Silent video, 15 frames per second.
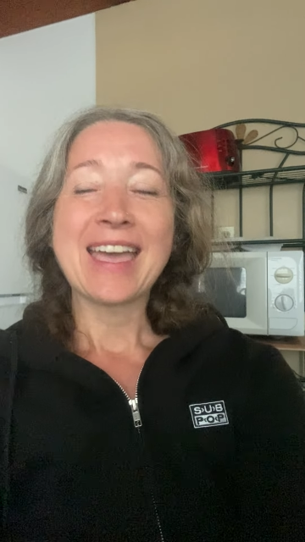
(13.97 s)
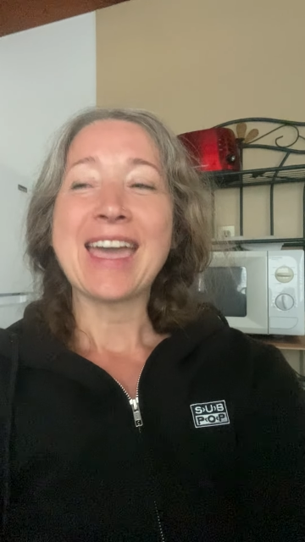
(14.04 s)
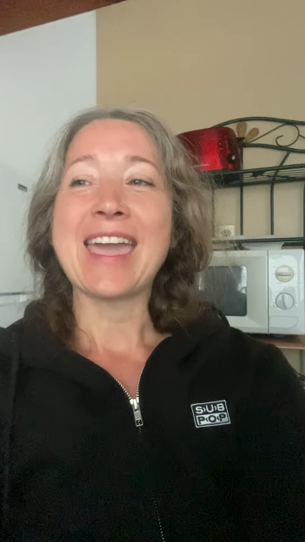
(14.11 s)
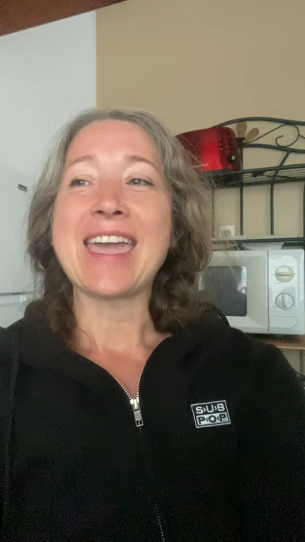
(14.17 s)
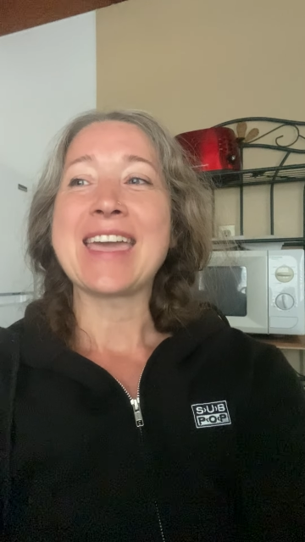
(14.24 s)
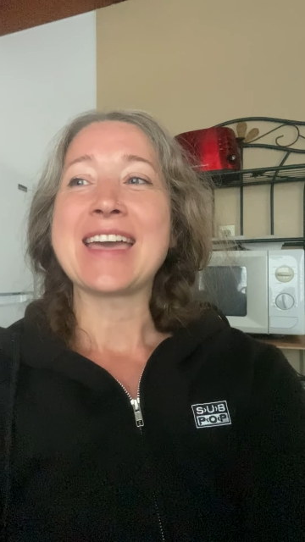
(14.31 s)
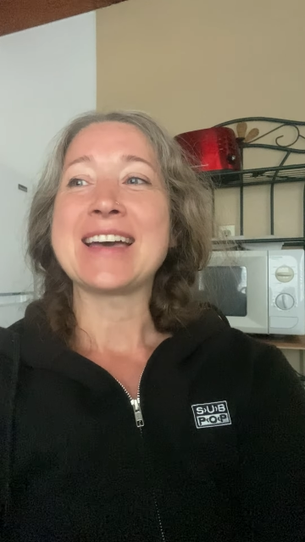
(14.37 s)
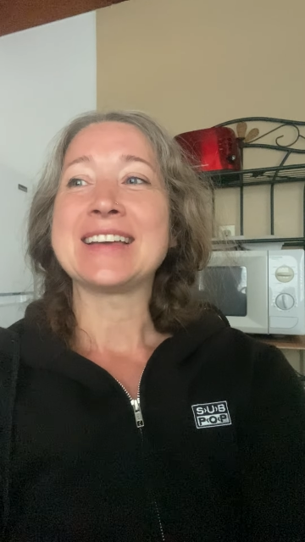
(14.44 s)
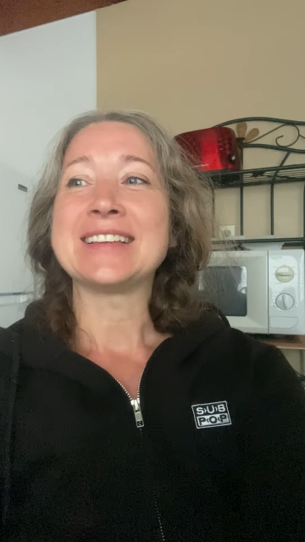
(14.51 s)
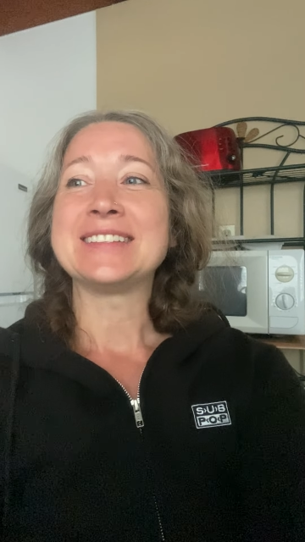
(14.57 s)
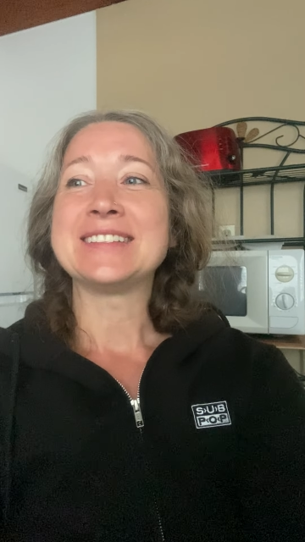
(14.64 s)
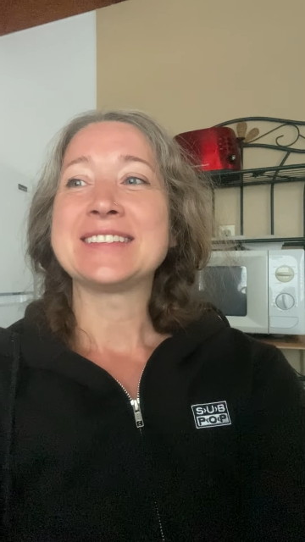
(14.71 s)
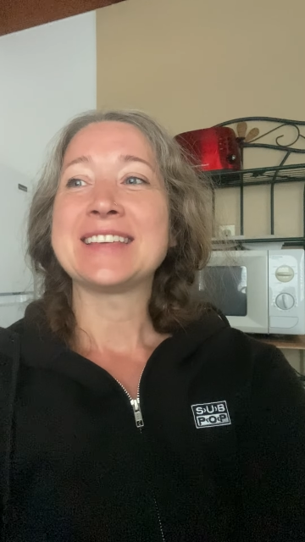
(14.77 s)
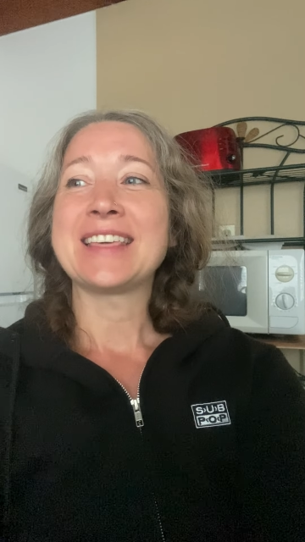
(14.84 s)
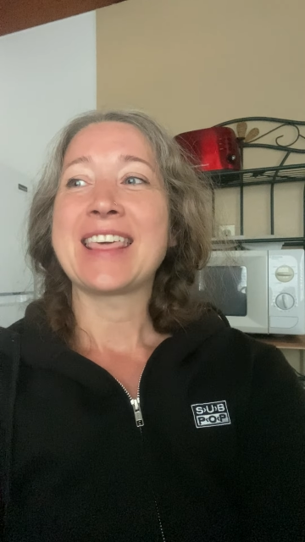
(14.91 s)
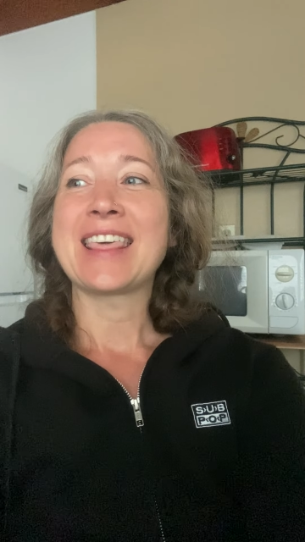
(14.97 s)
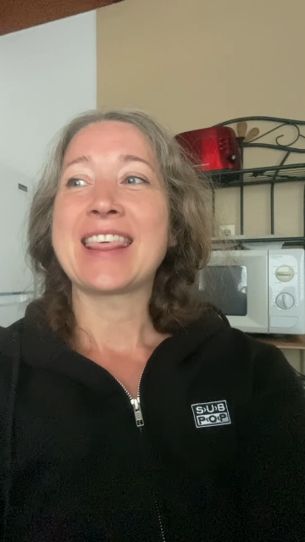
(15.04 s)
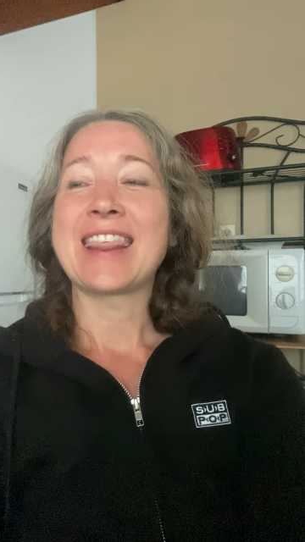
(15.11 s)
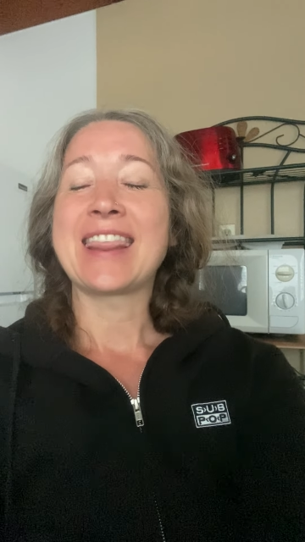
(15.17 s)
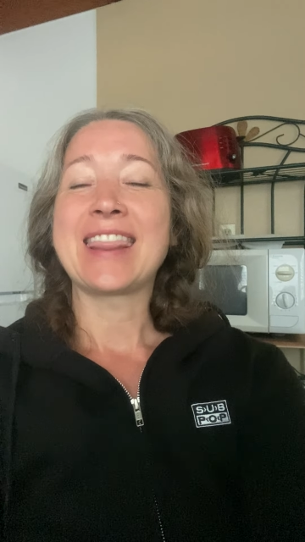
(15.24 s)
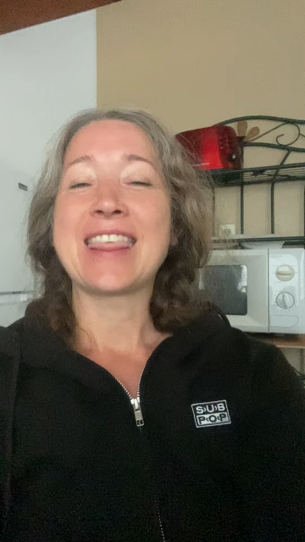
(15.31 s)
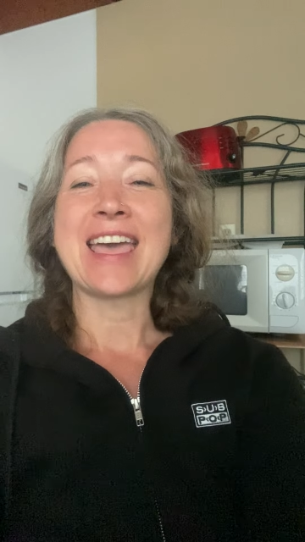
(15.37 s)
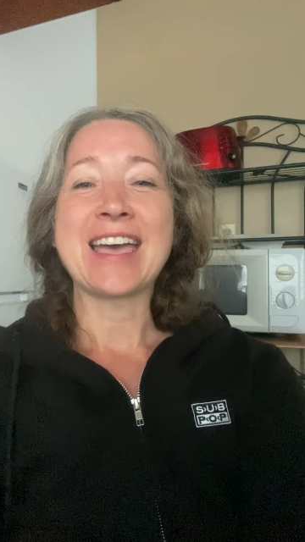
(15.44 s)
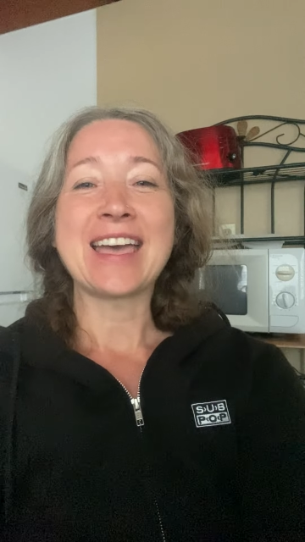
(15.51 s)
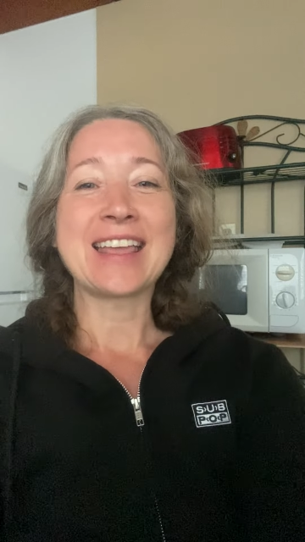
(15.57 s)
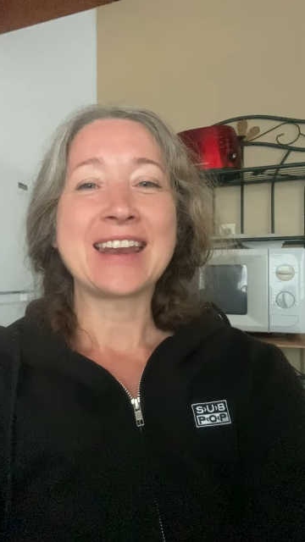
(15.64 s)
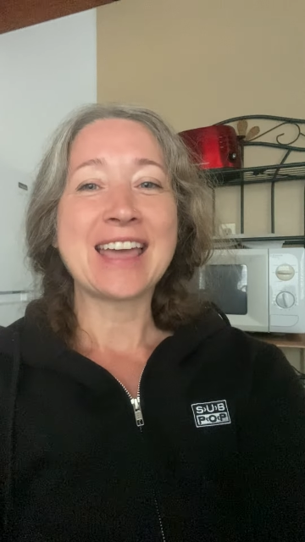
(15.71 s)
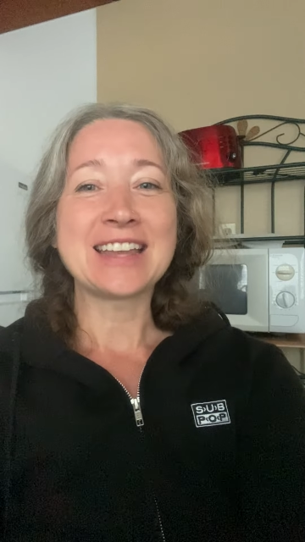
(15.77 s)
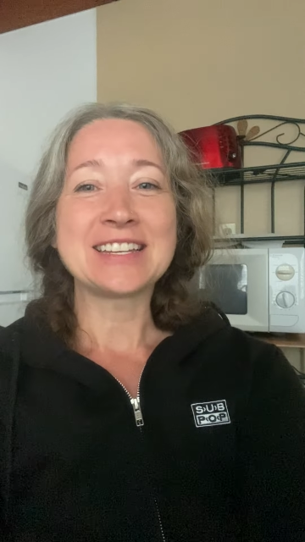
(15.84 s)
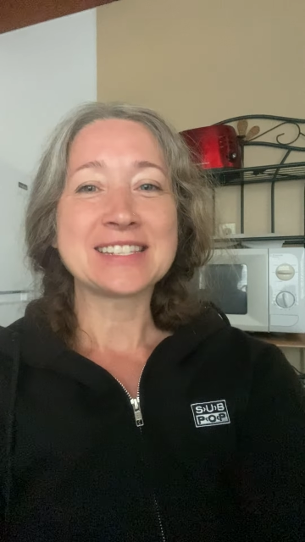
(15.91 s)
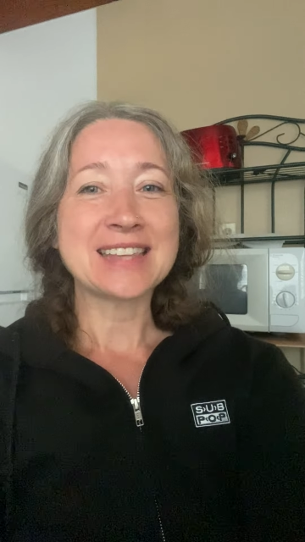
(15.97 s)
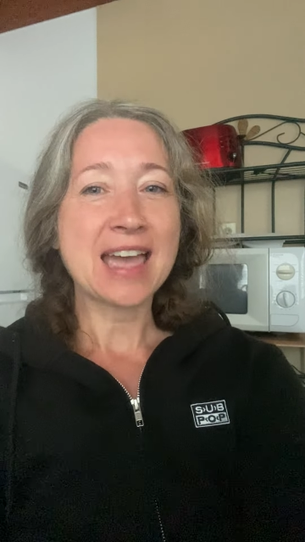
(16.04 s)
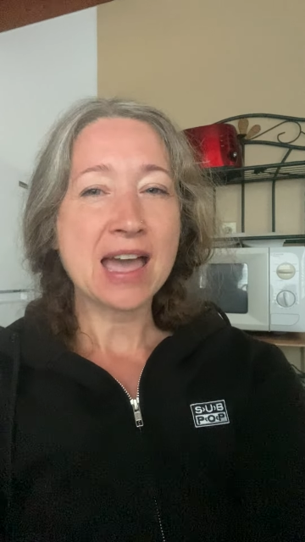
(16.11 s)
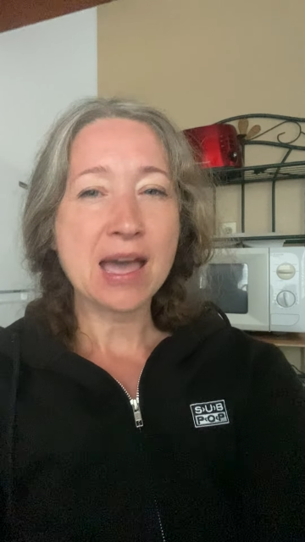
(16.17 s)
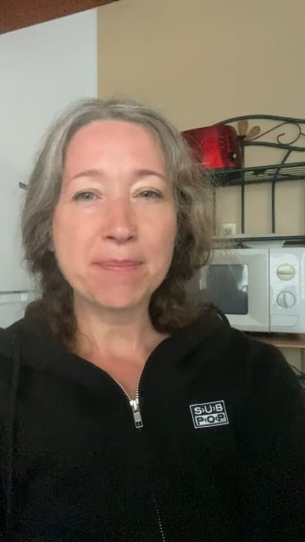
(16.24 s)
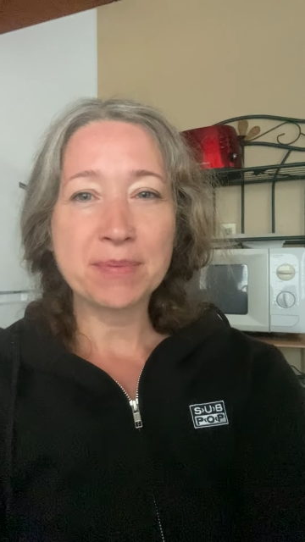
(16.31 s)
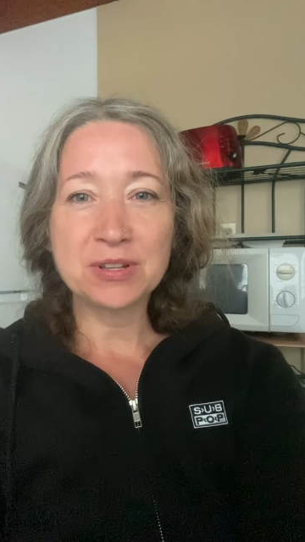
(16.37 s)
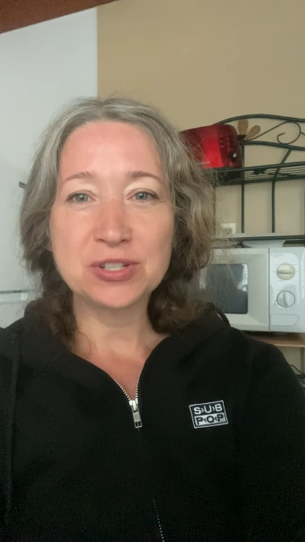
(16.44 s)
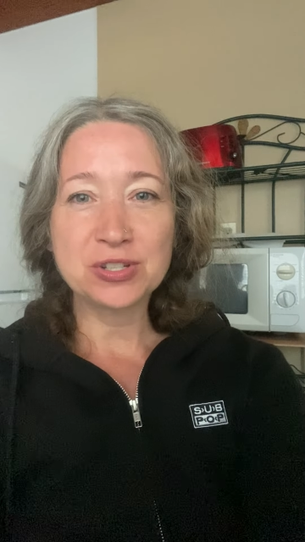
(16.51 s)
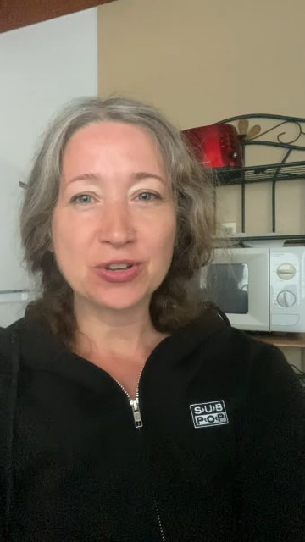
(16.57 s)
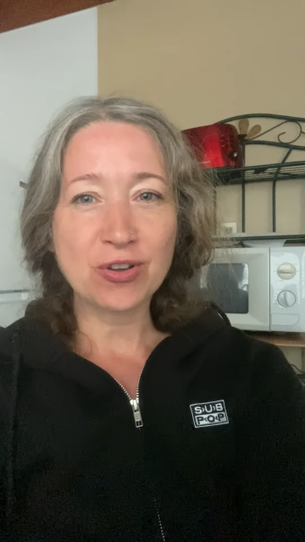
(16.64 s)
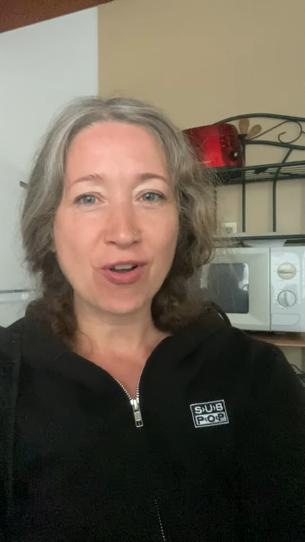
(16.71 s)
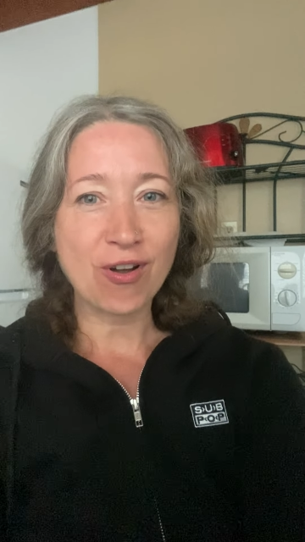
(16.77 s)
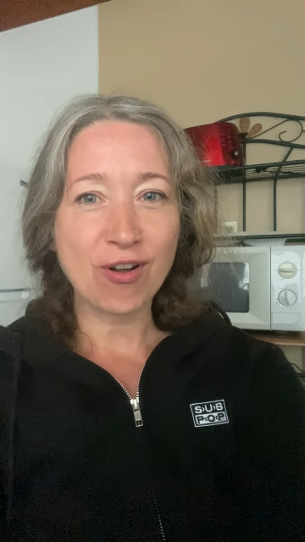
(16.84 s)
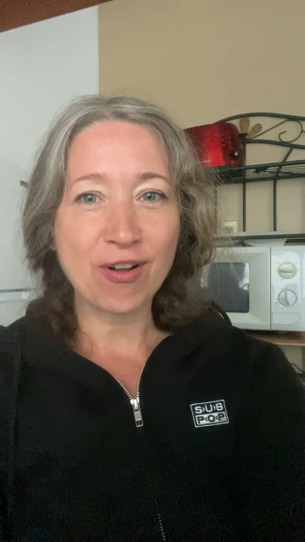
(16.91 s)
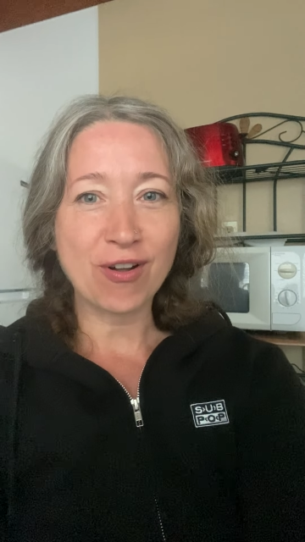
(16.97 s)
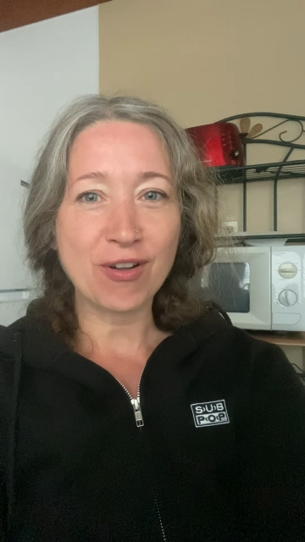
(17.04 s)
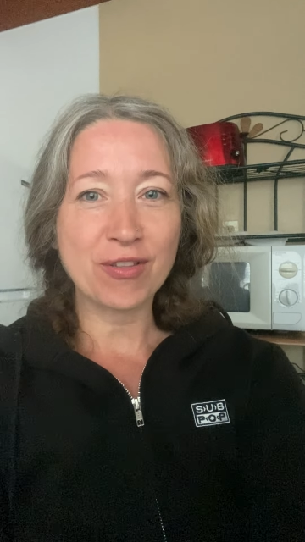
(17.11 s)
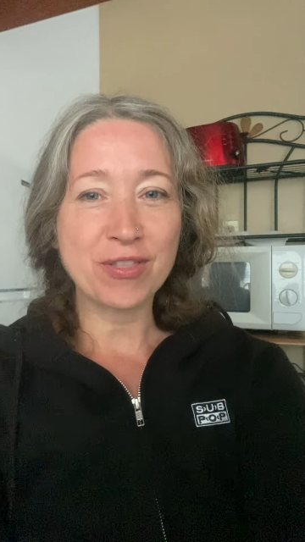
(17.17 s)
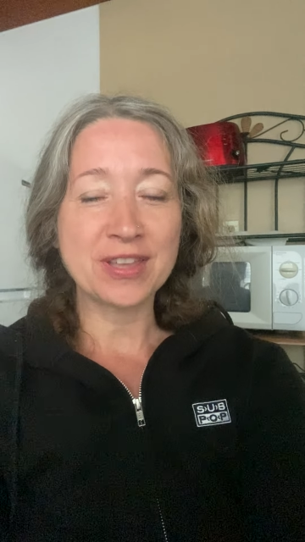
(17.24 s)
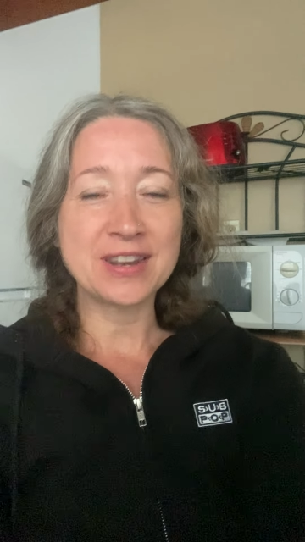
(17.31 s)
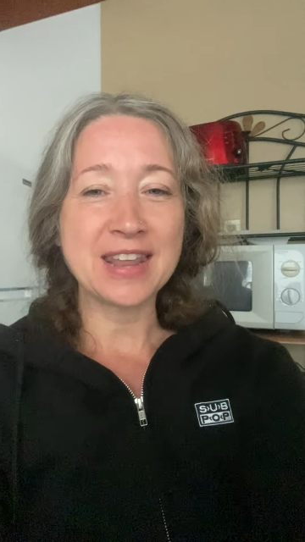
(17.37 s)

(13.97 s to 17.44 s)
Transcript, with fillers: And then I just happened to call the